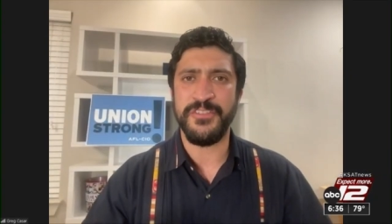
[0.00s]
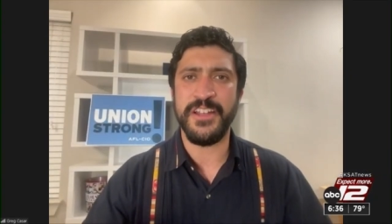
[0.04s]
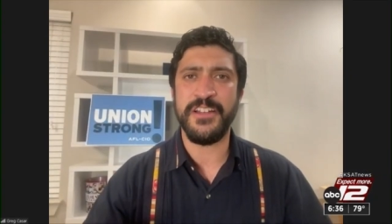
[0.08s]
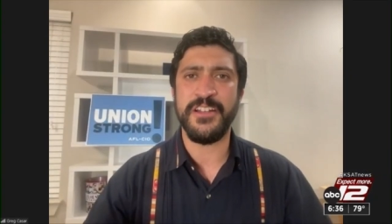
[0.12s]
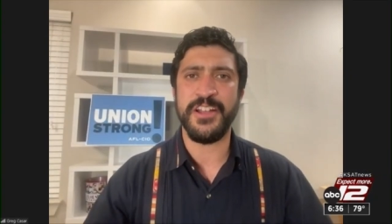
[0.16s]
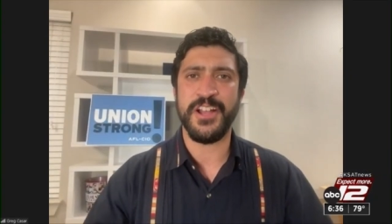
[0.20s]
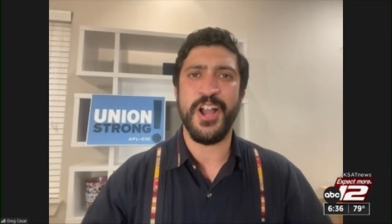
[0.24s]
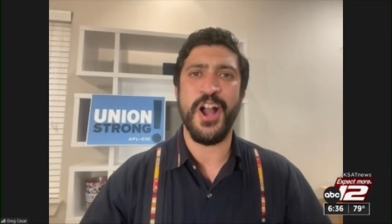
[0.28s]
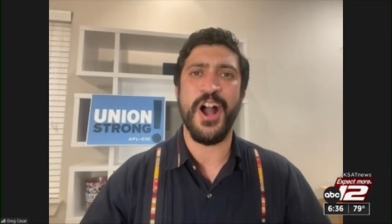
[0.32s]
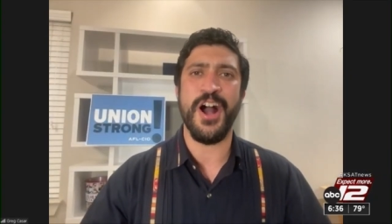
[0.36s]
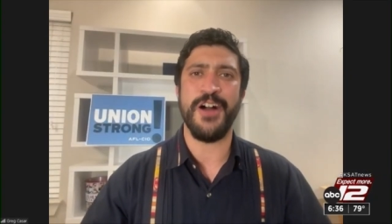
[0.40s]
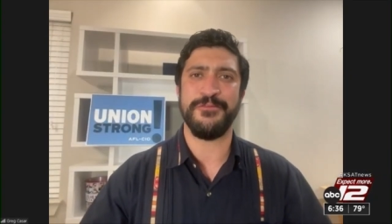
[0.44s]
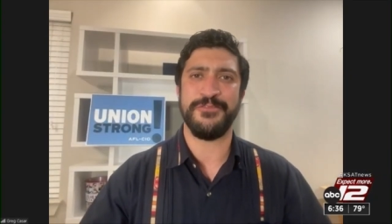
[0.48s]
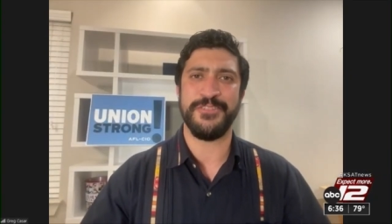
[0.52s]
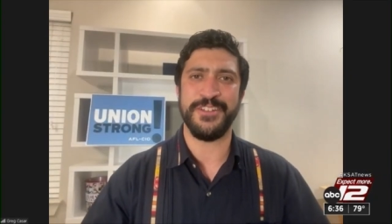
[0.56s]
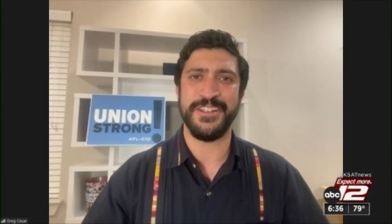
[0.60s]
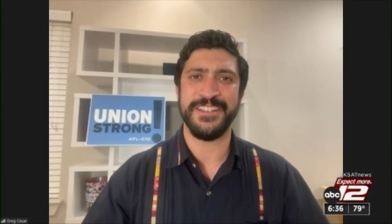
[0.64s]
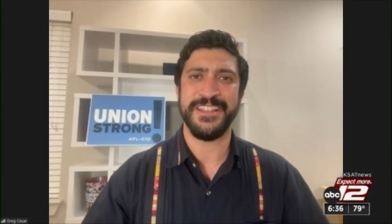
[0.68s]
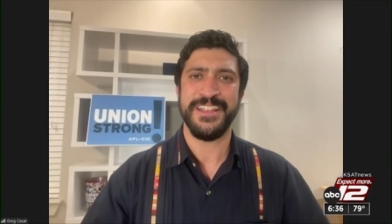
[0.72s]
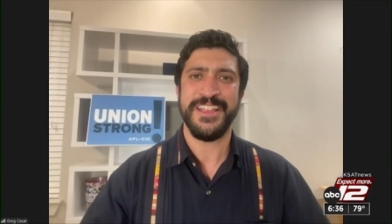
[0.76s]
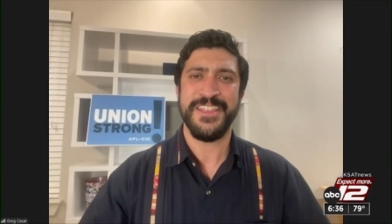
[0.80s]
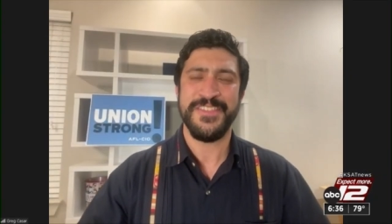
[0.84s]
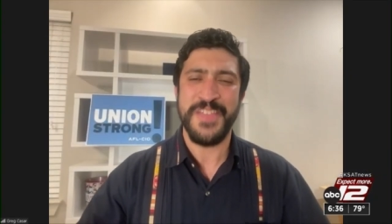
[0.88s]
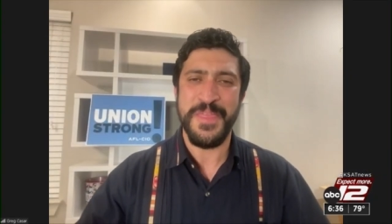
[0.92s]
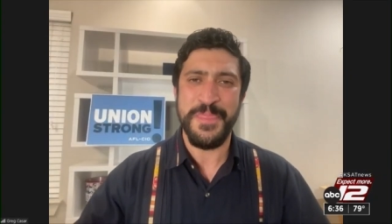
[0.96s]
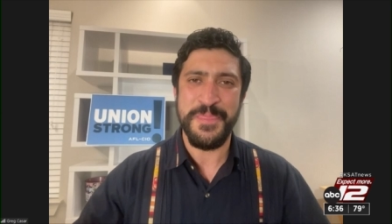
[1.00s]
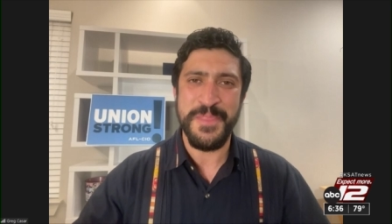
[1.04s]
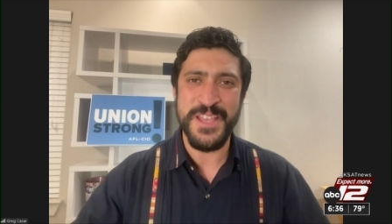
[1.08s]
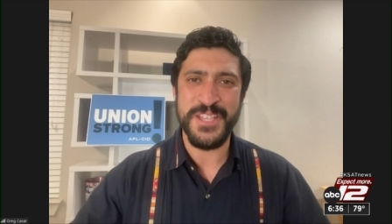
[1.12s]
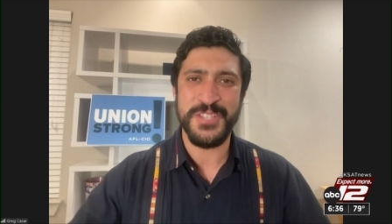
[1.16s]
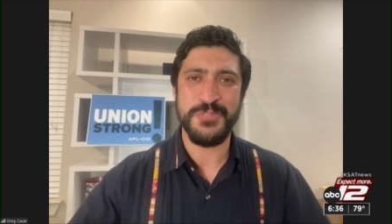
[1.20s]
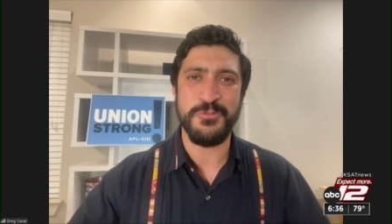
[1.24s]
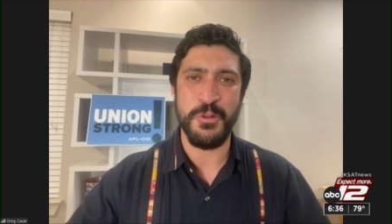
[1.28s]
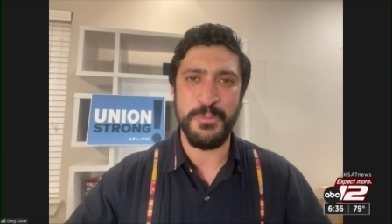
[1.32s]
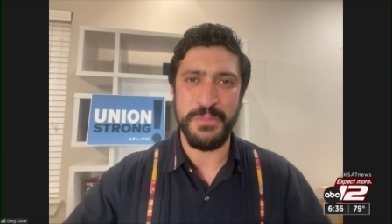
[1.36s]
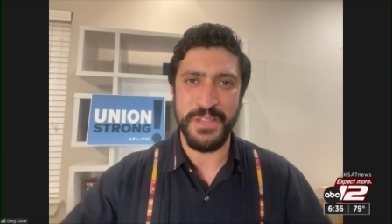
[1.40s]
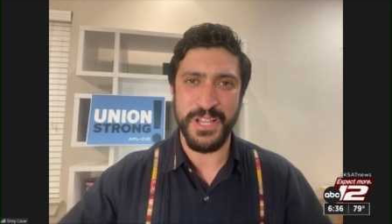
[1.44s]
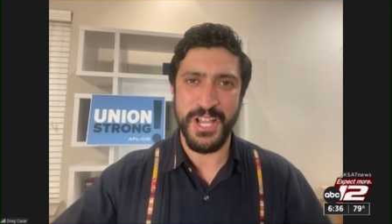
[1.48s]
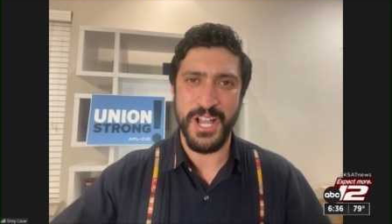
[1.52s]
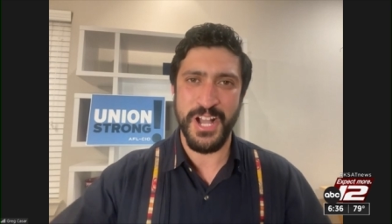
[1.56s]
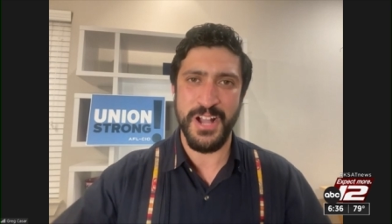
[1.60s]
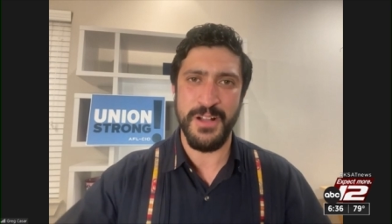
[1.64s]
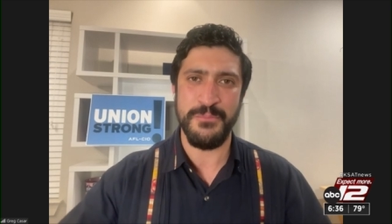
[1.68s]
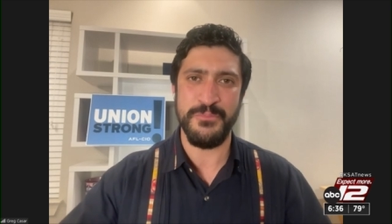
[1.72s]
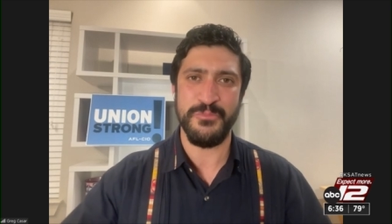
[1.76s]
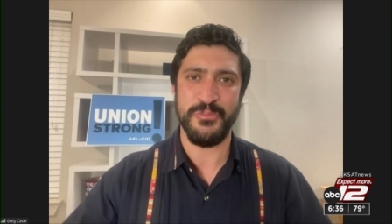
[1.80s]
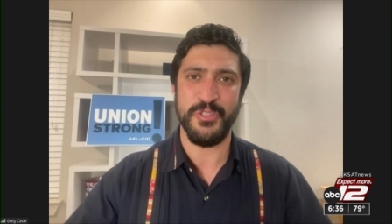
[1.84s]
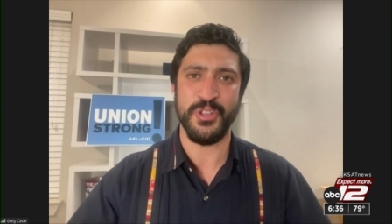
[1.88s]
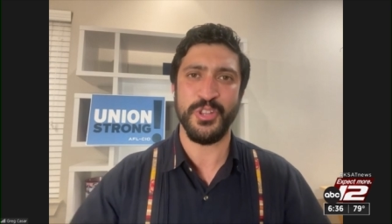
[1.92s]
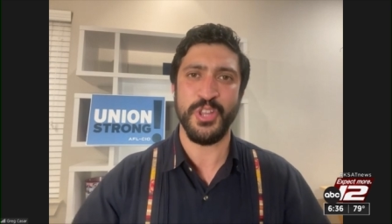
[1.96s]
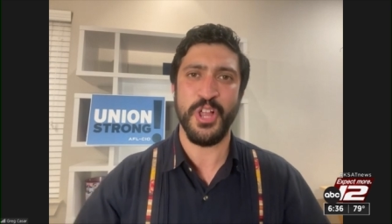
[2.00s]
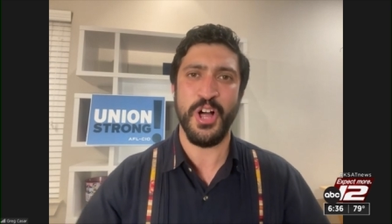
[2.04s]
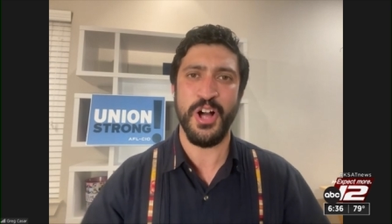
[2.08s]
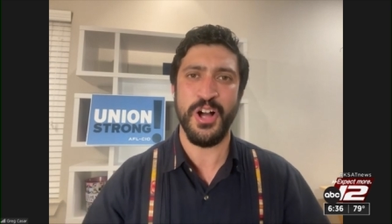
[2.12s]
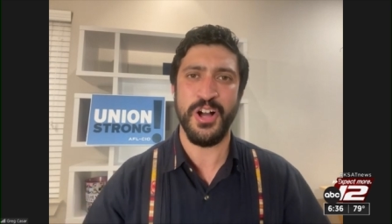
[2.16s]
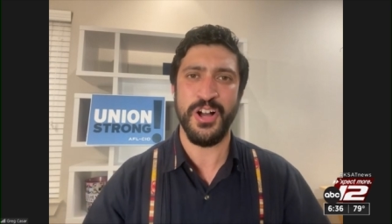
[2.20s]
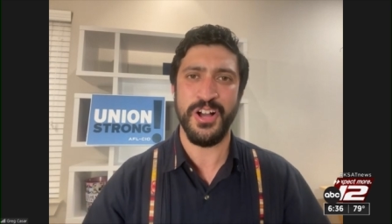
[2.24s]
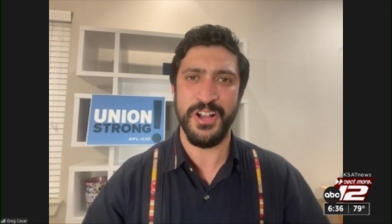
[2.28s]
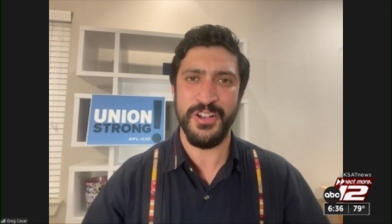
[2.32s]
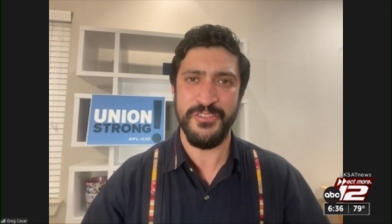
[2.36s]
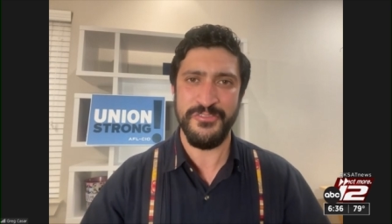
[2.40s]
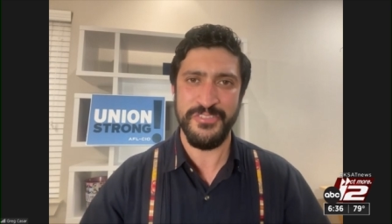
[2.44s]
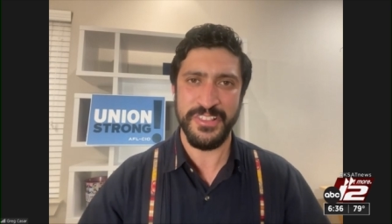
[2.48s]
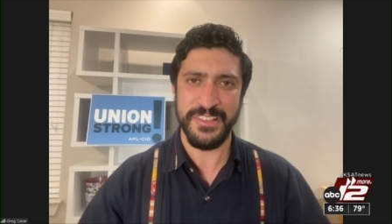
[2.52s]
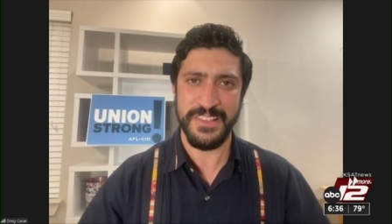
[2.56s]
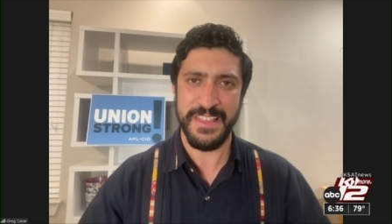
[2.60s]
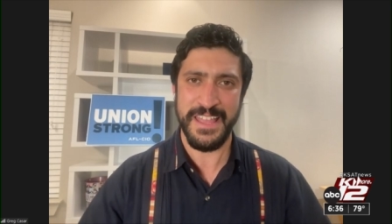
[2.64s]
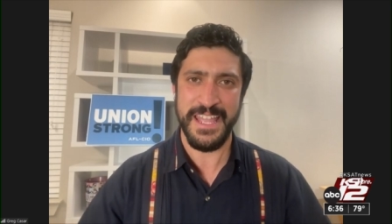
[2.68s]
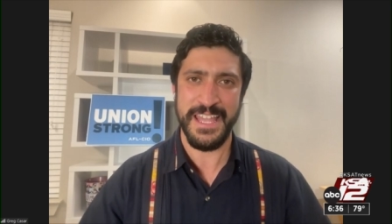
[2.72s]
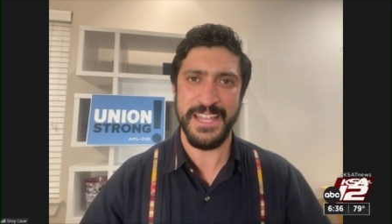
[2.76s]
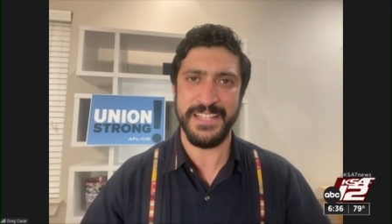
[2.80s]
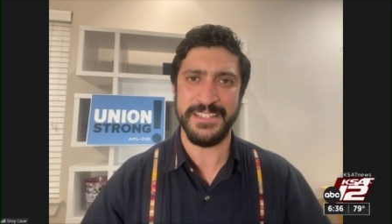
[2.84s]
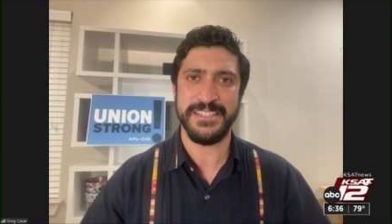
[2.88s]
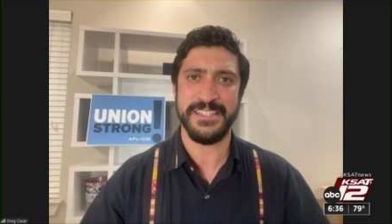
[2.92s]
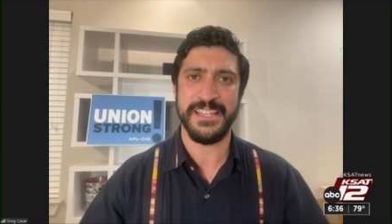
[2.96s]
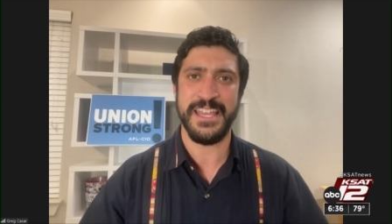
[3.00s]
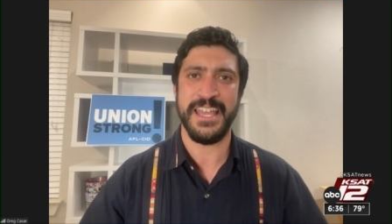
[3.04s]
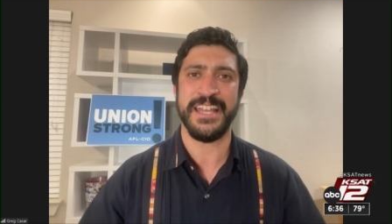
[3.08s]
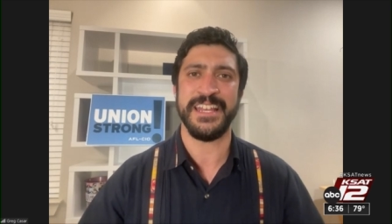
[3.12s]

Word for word: very confident that this will become the law of the land.